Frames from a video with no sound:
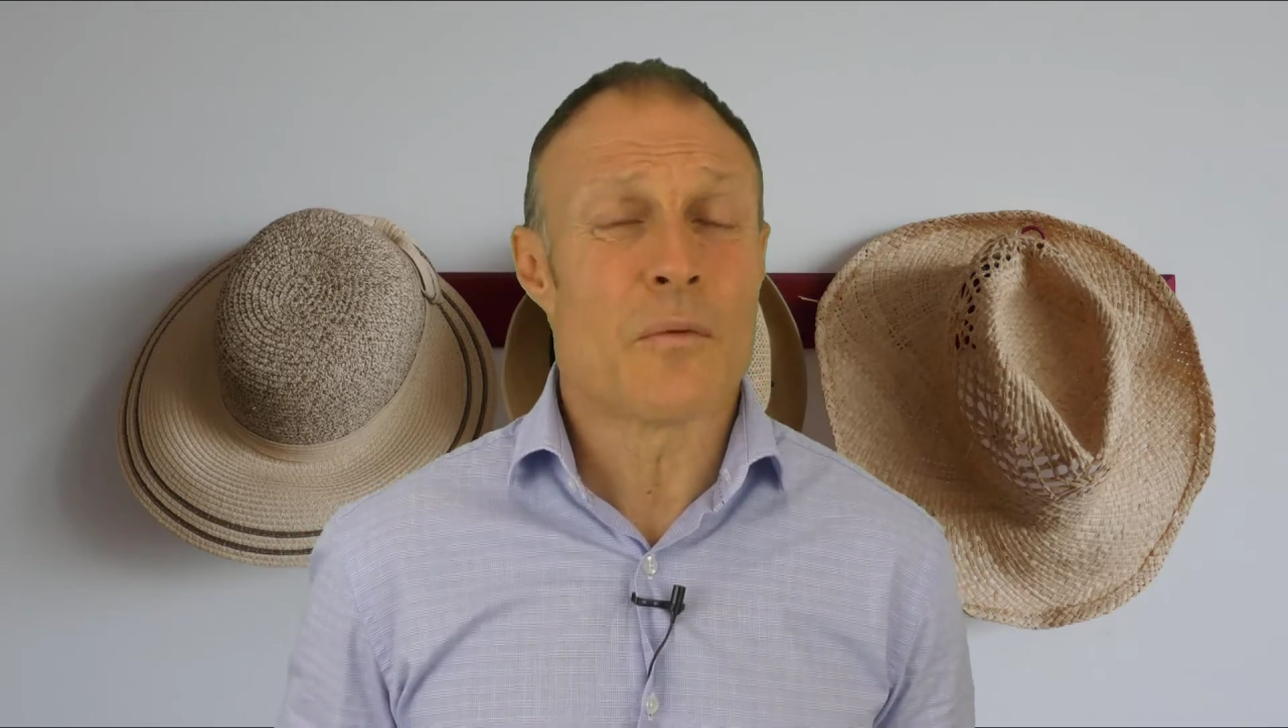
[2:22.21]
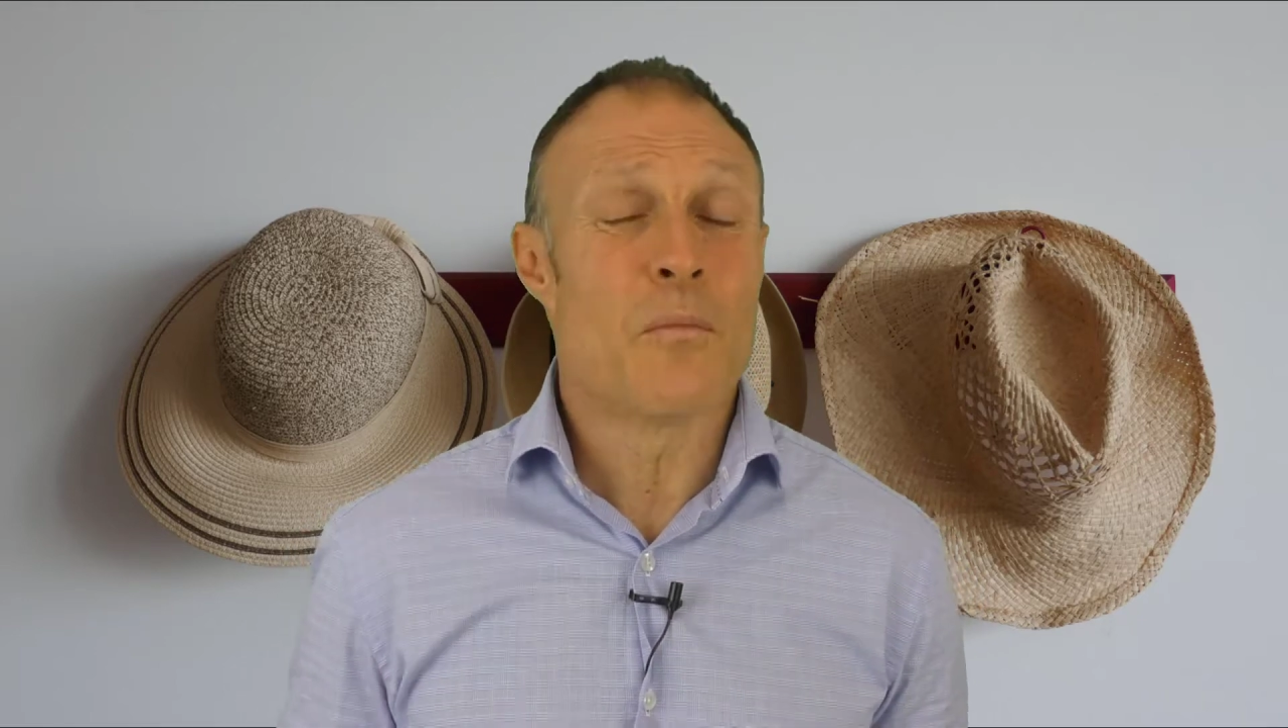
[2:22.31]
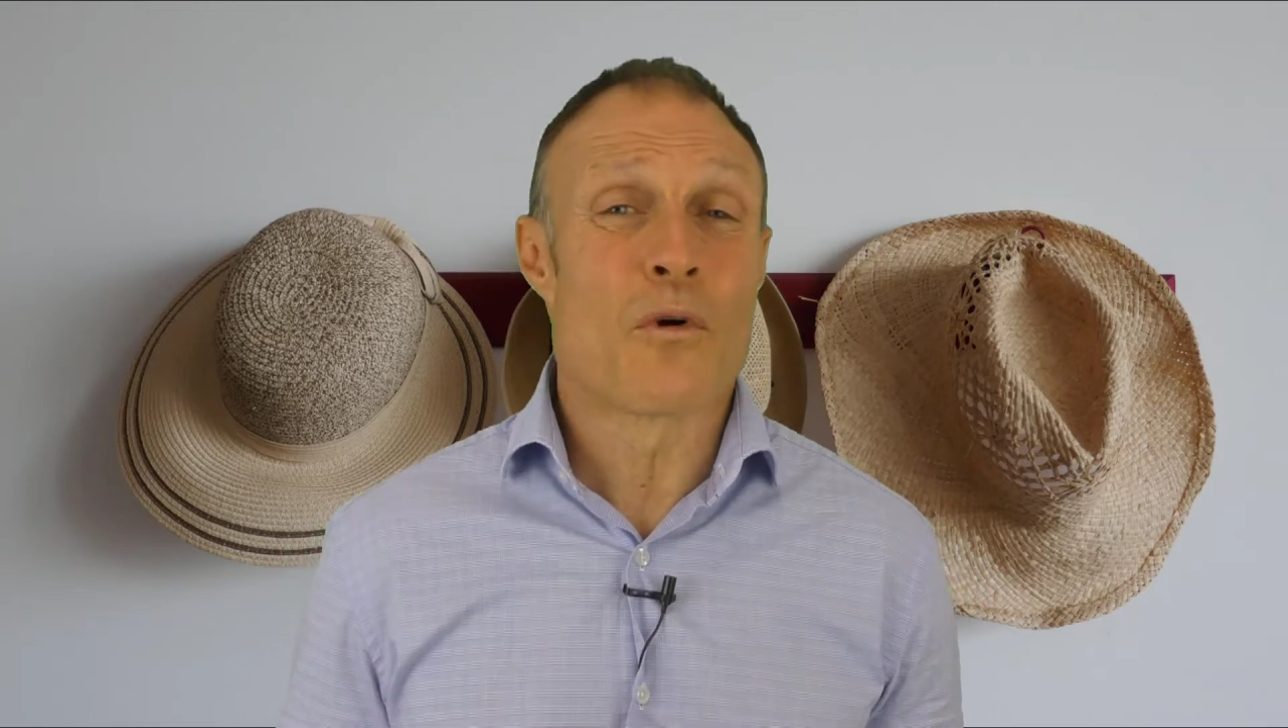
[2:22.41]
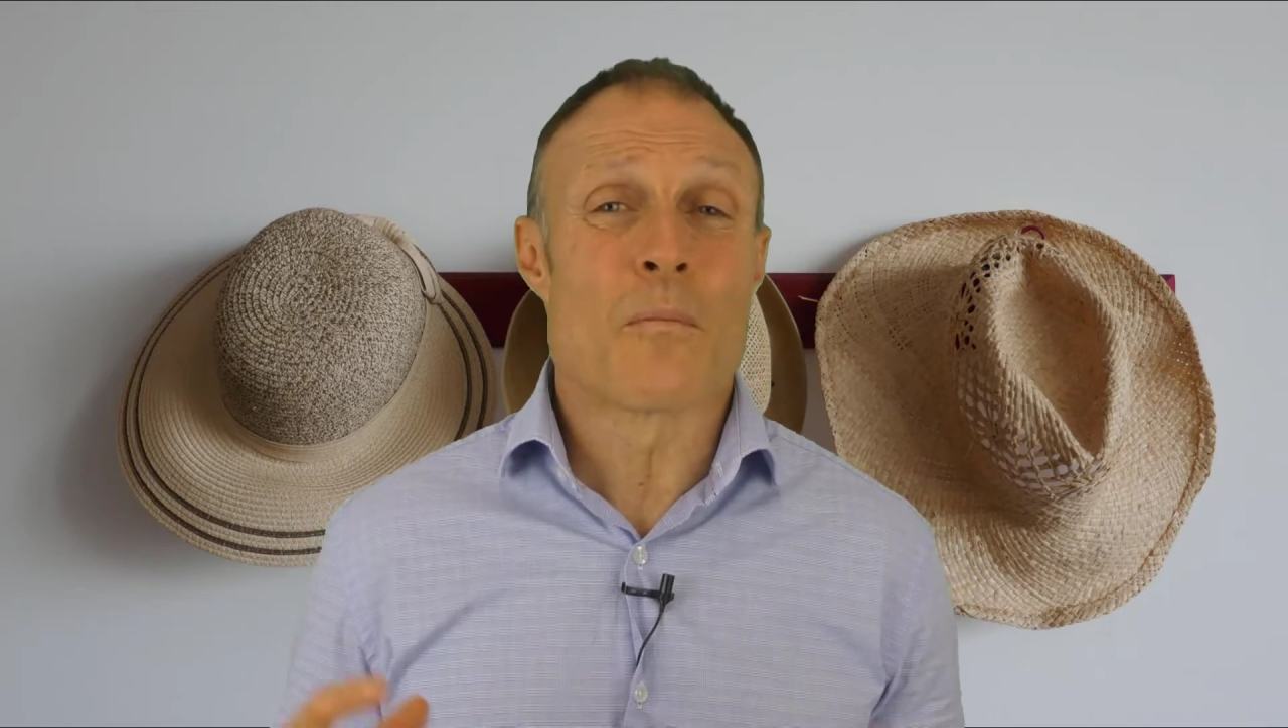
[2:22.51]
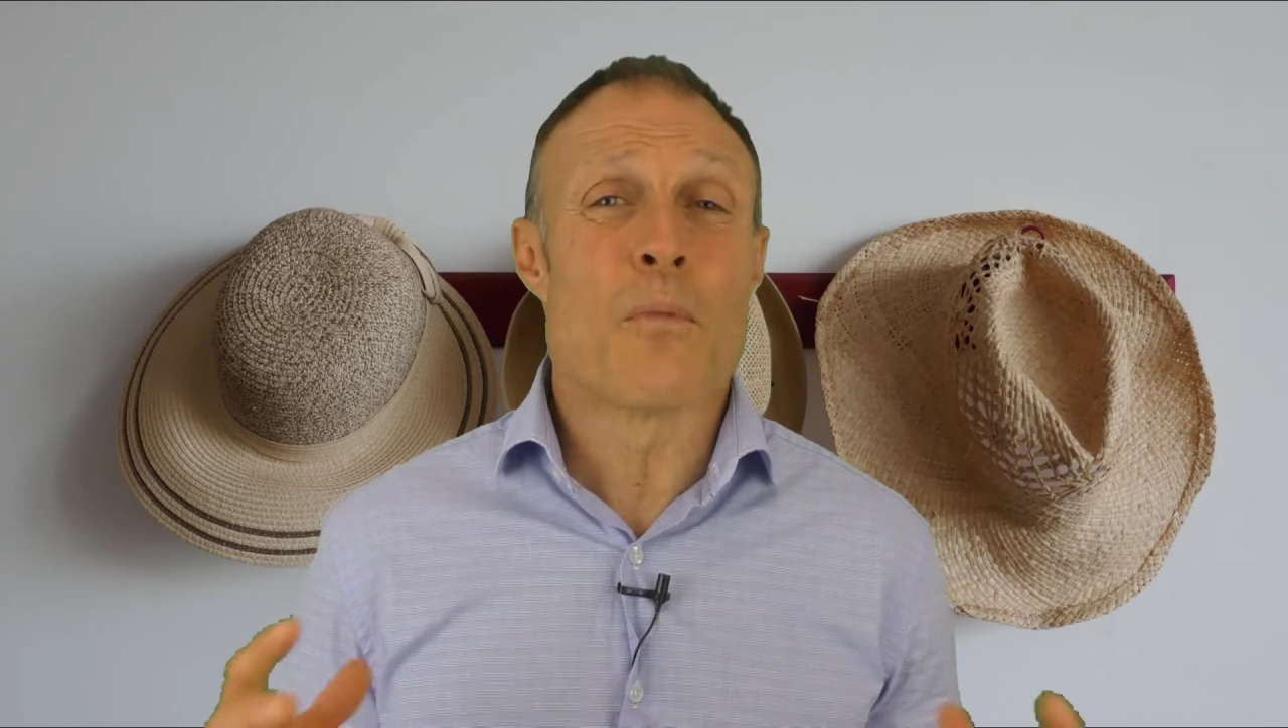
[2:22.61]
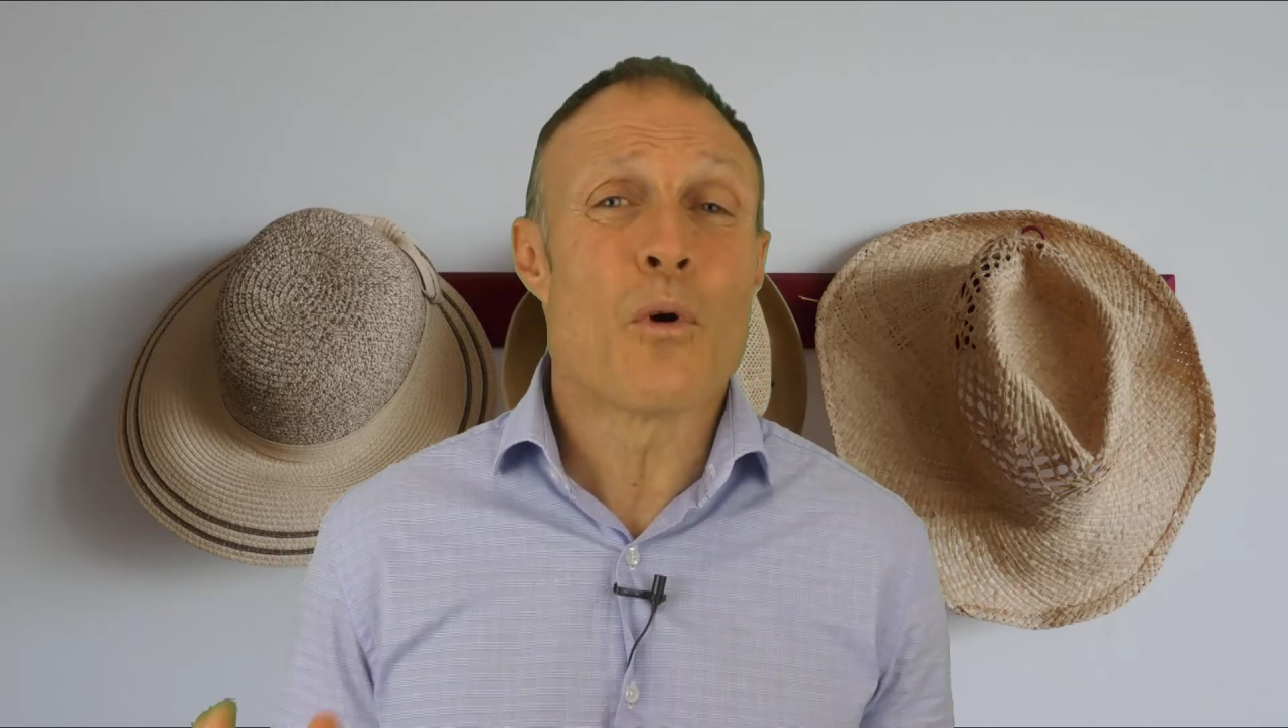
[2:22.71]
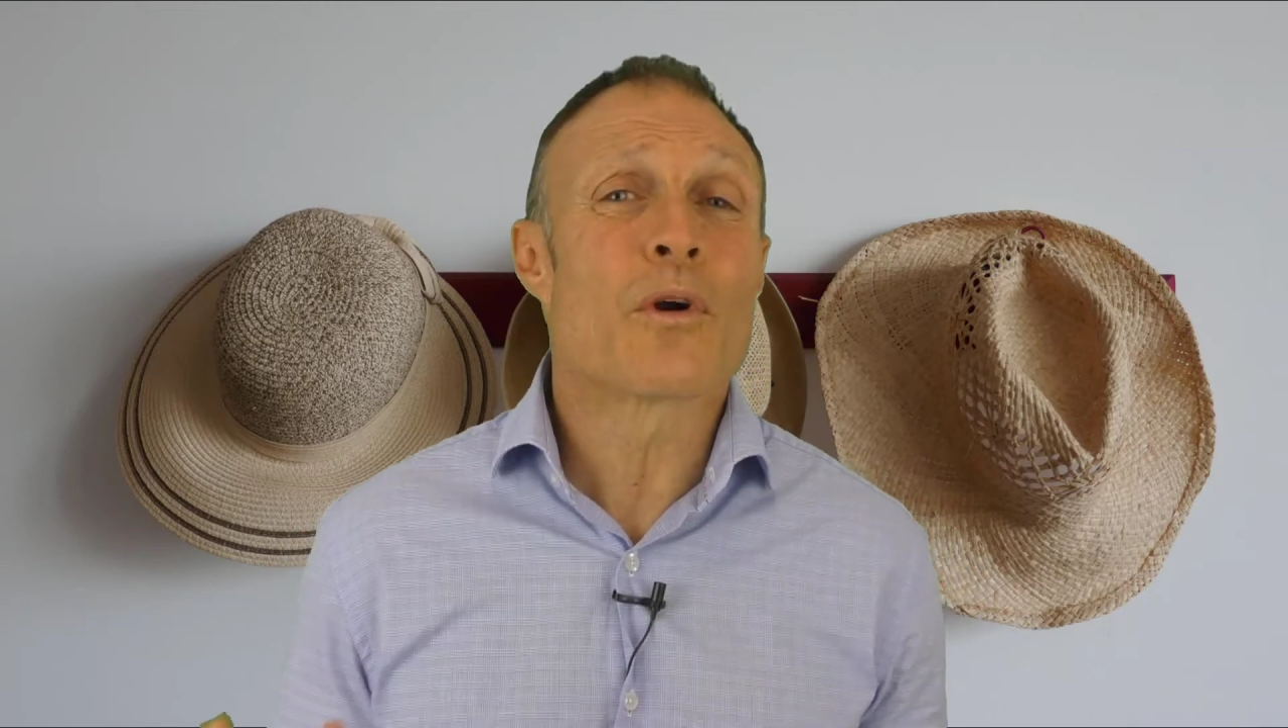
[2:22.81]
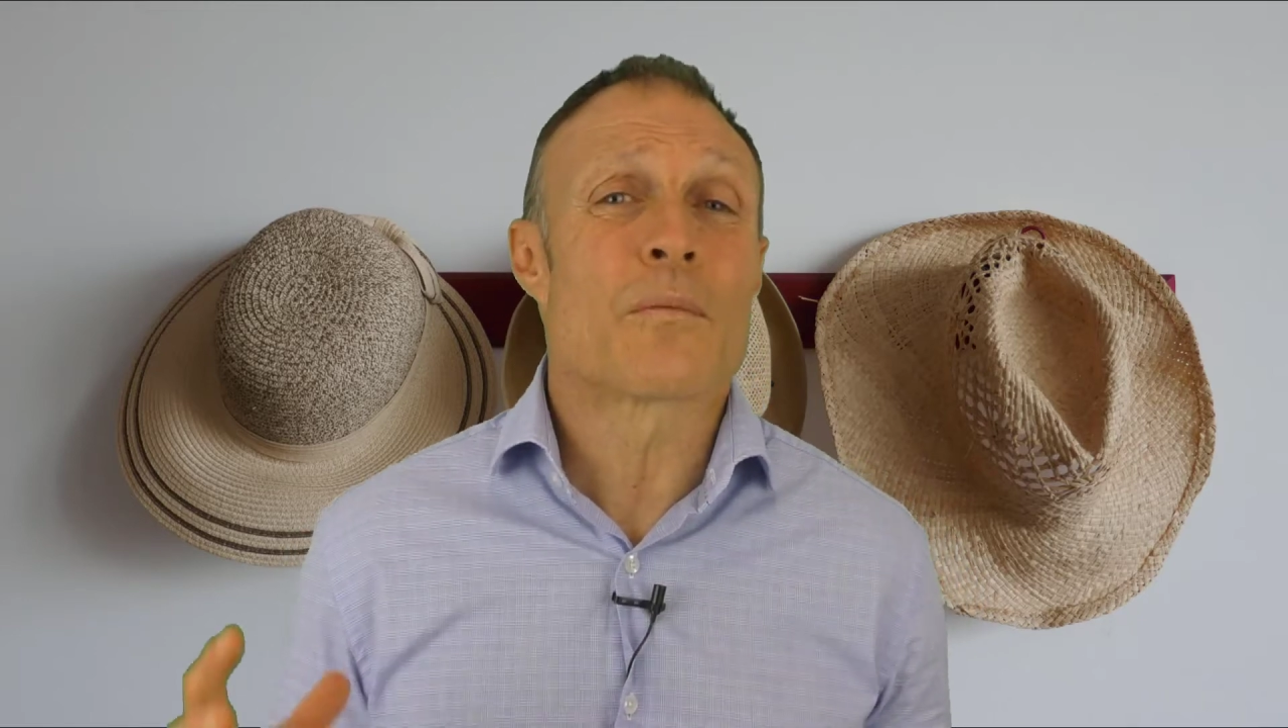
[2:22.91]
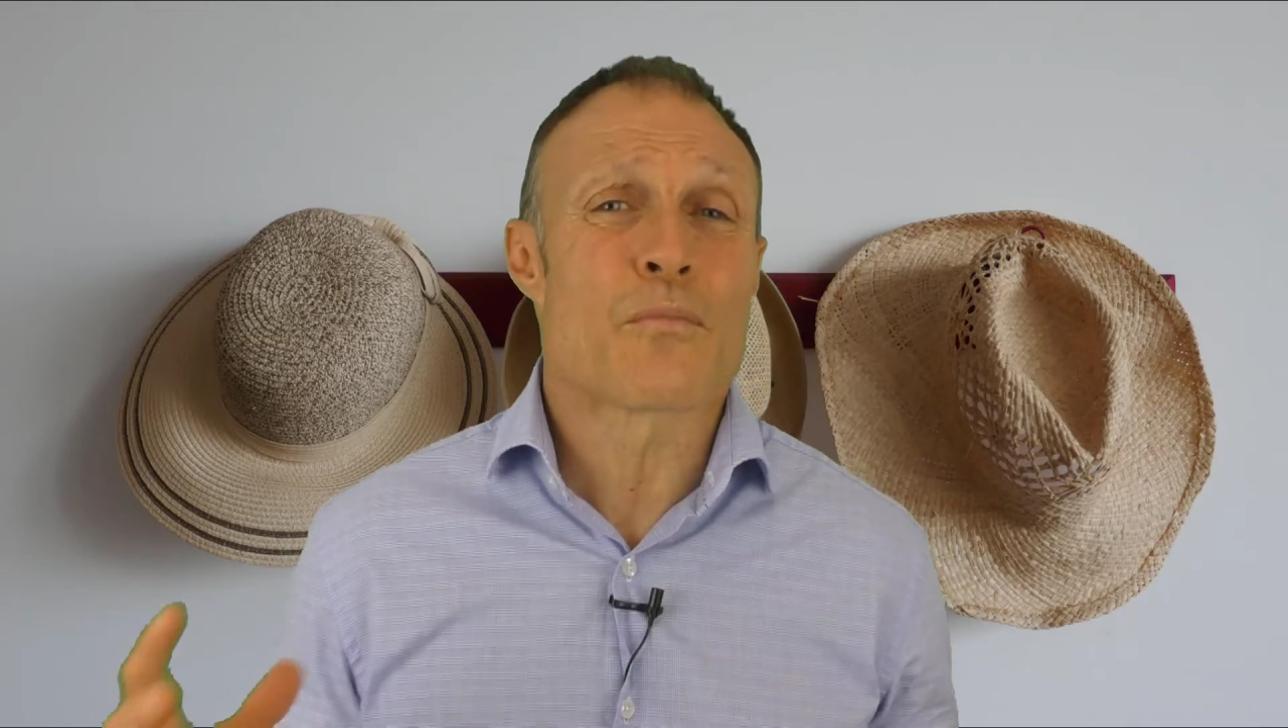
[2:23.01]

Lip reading: more important